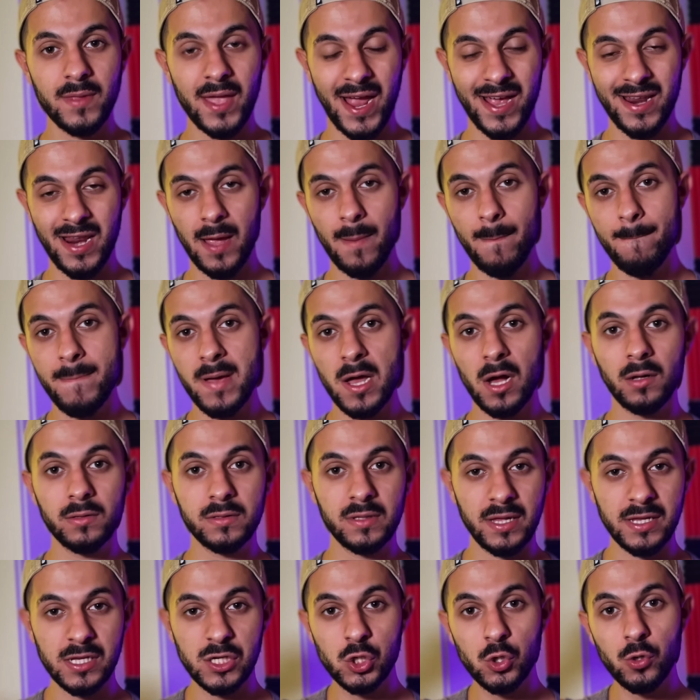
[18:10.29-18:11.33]
and I
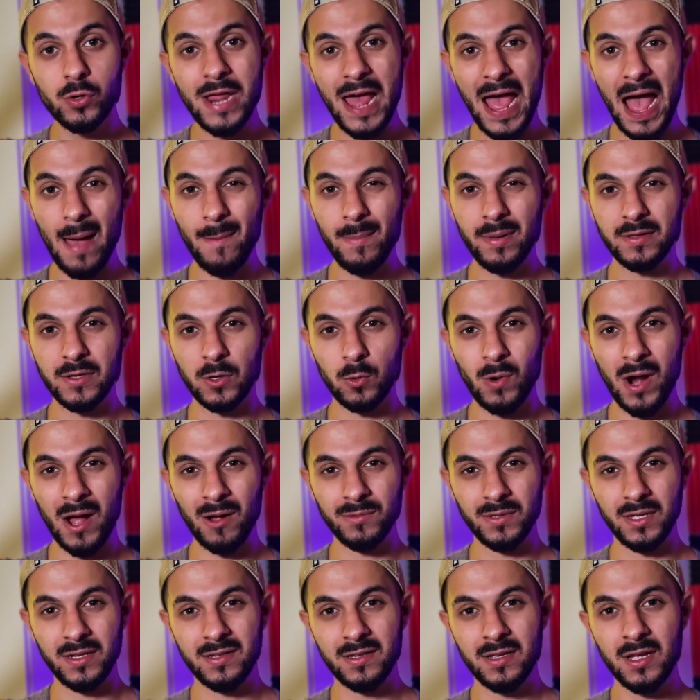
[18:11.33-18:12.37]
built a good habit
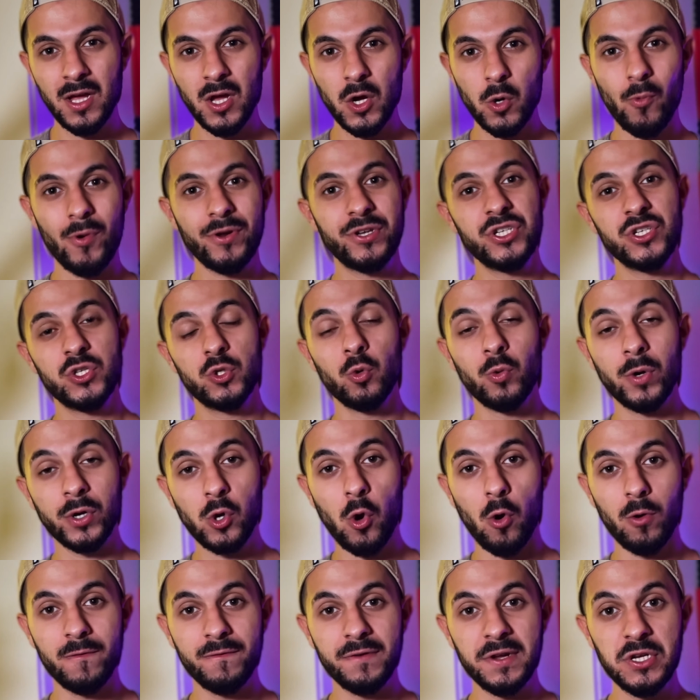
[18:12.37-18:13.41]
around it, which is to
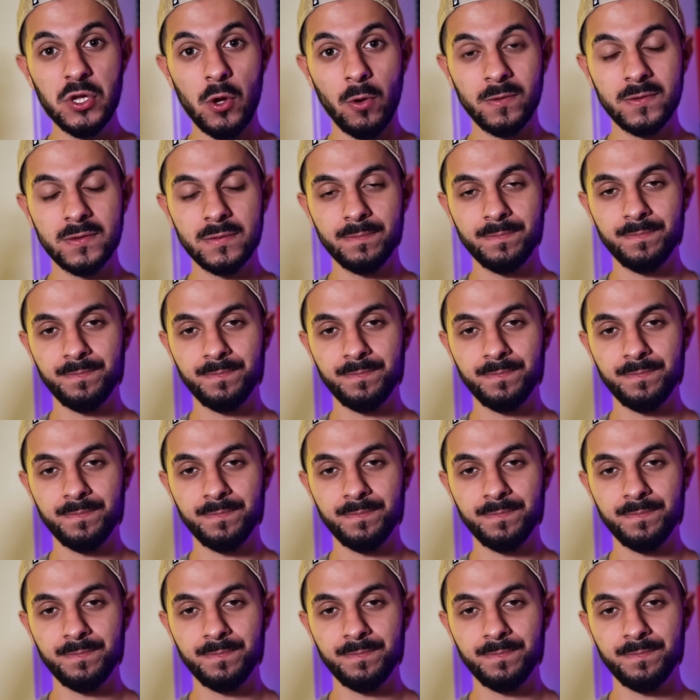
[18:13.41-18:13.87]
record videos.